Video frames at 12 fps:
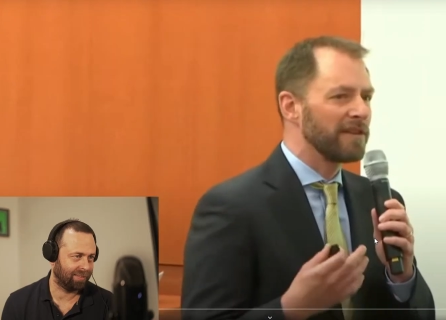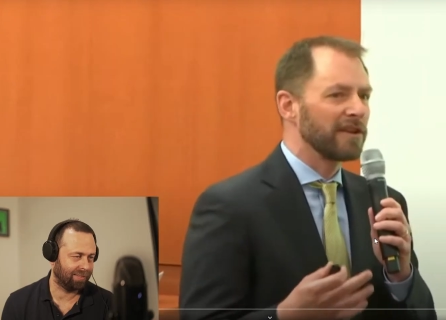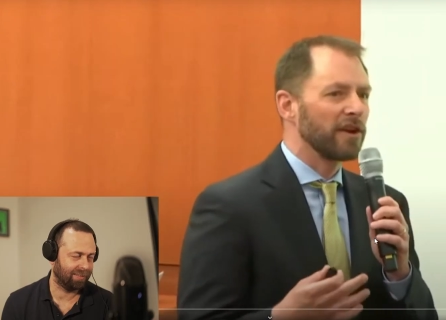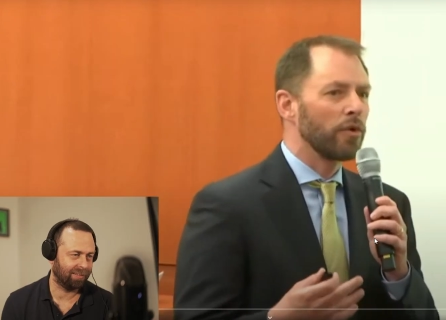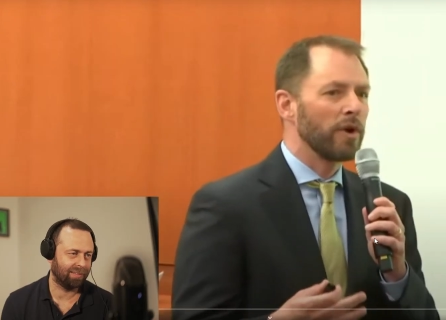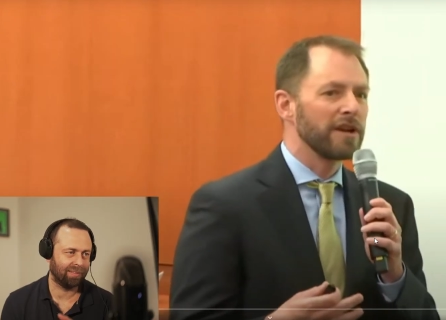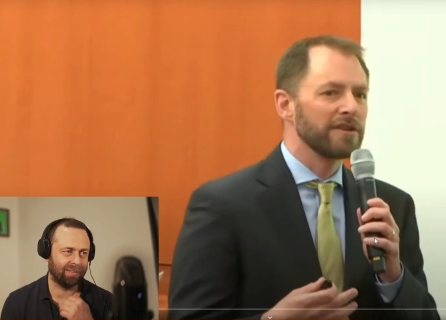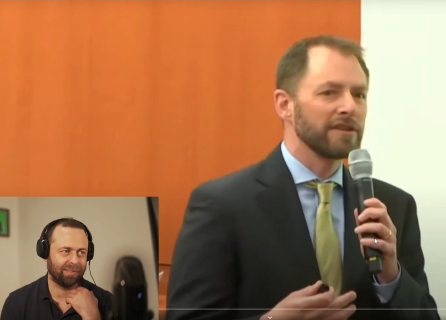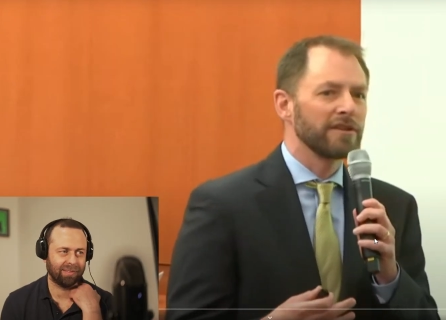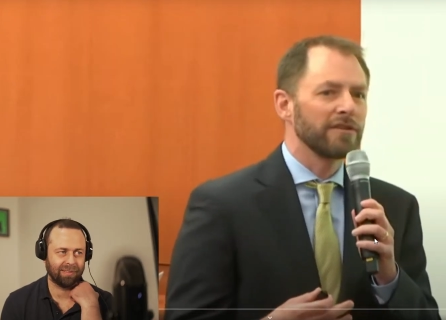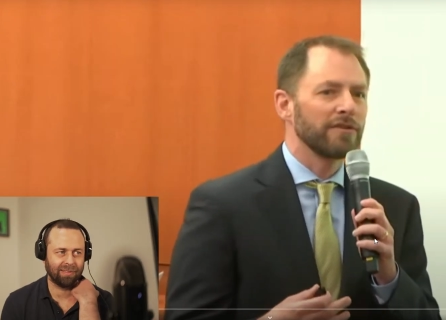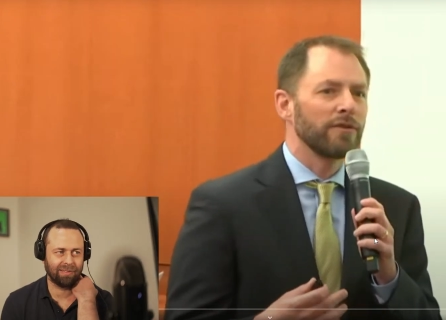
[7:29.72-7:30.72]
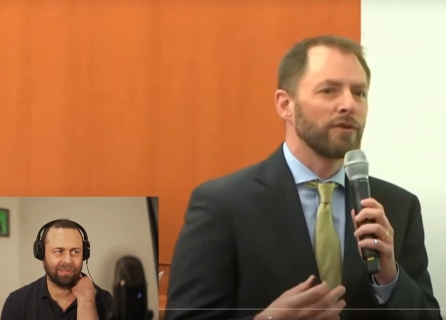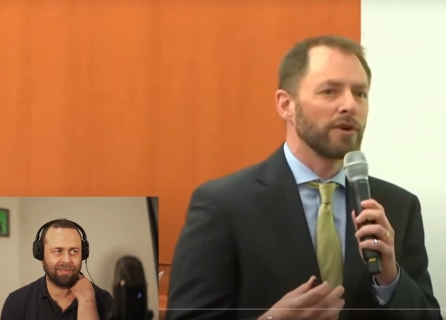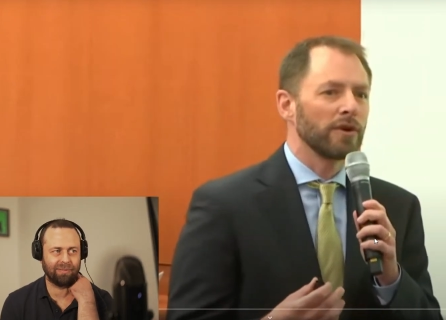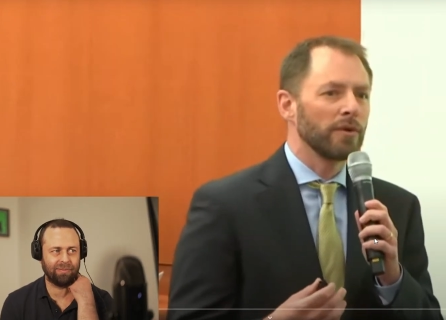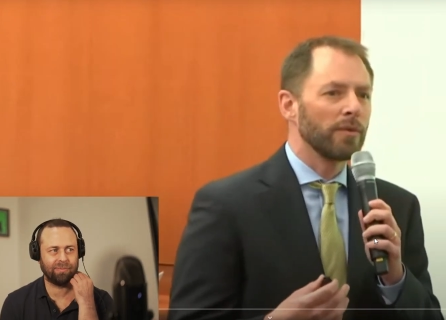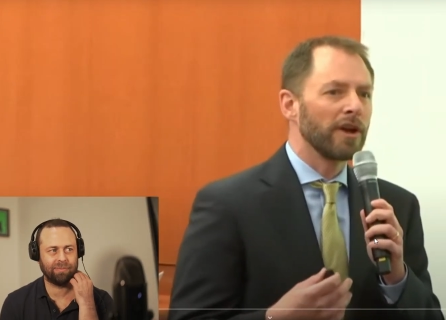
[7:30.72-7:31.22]
Speaker 1: Basic equations
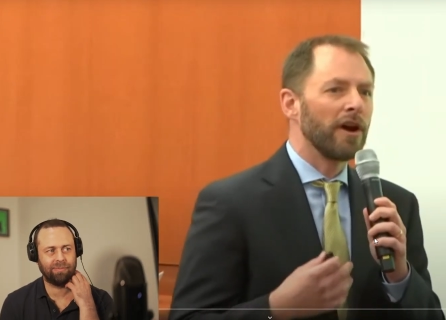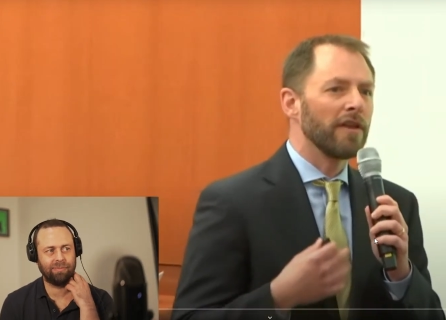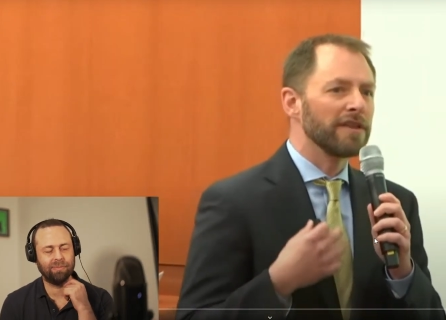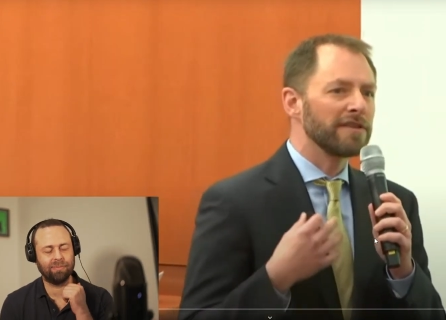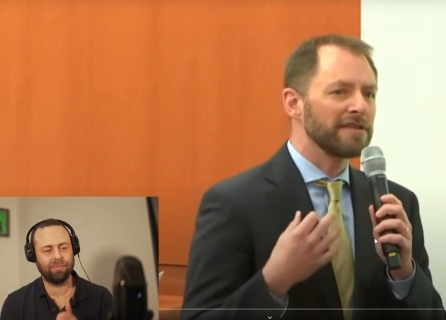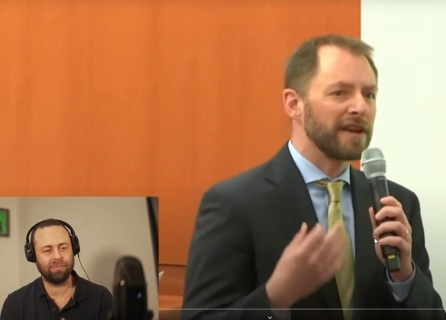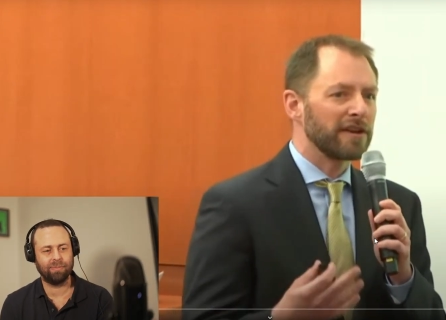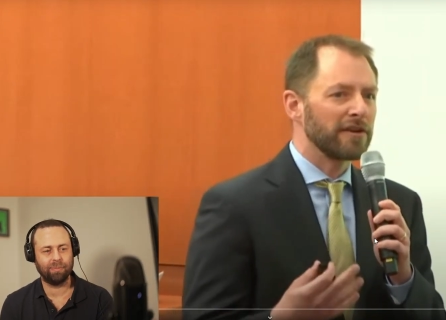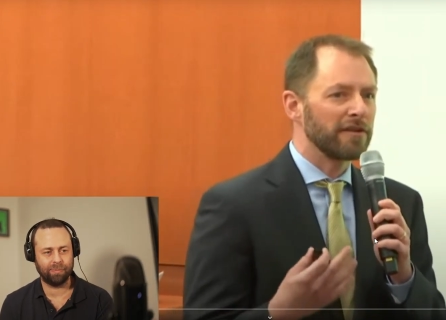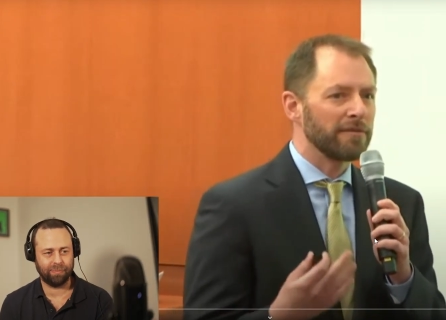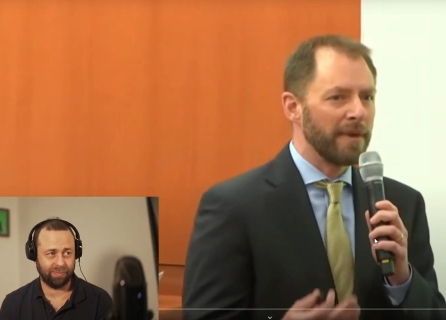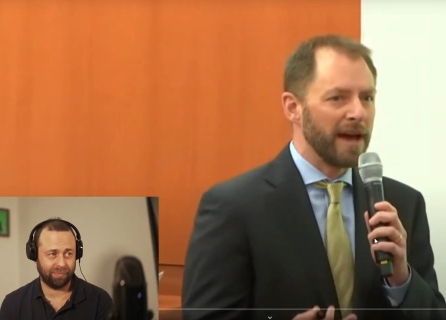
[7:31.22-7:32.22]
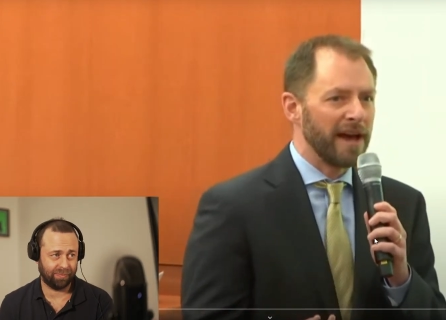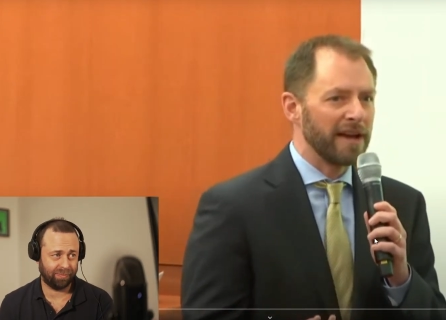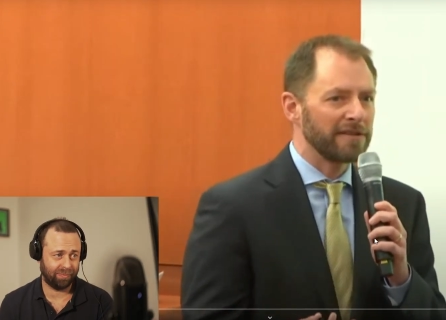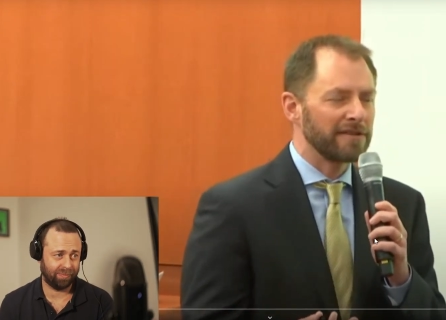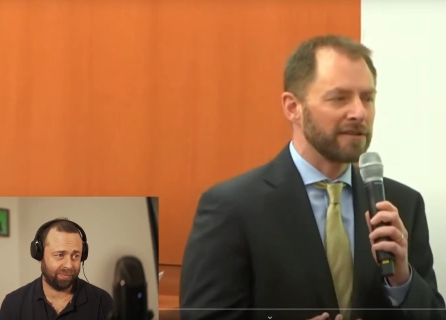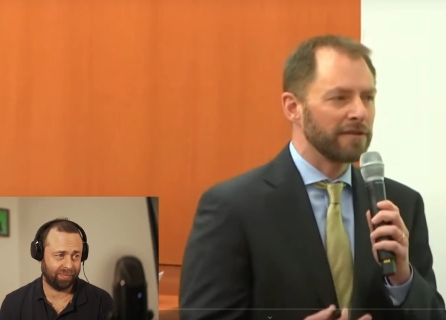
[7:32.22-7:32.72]
for what we call the center of
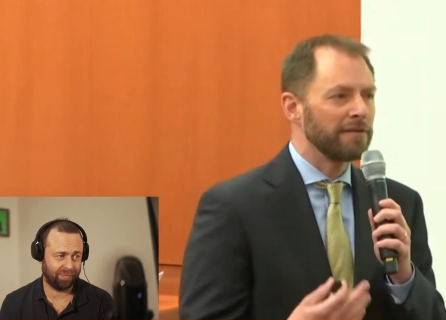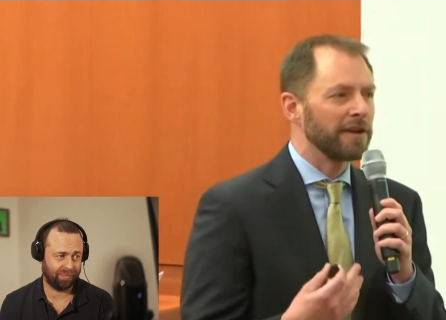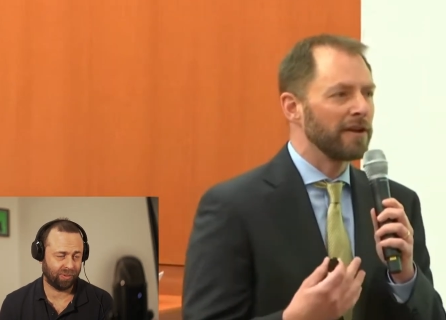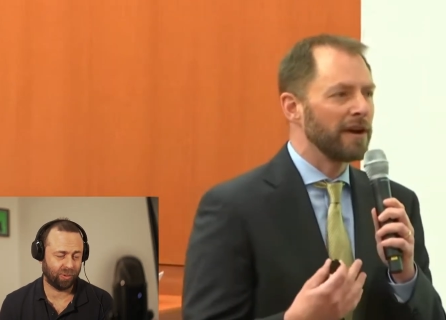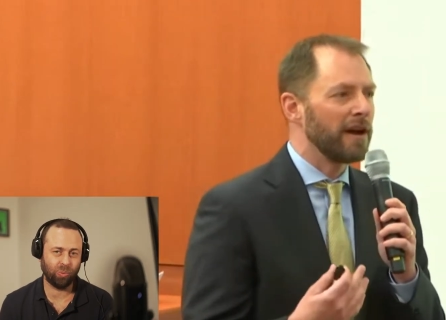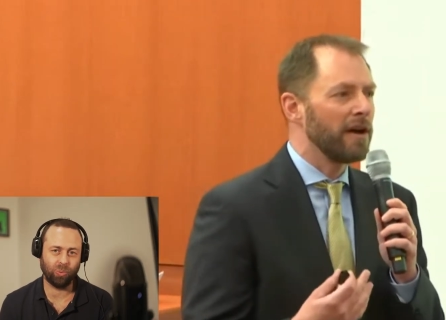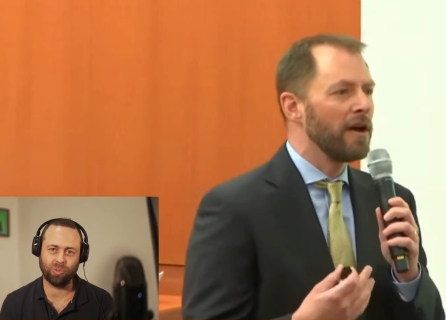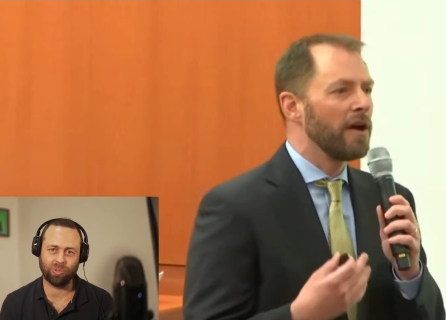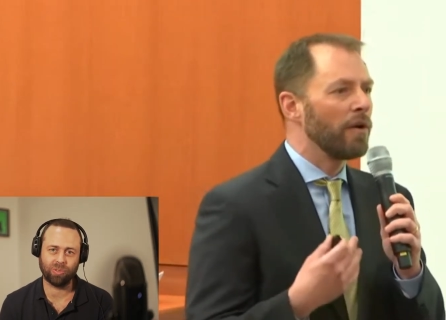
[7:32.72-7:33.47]
mass to figure out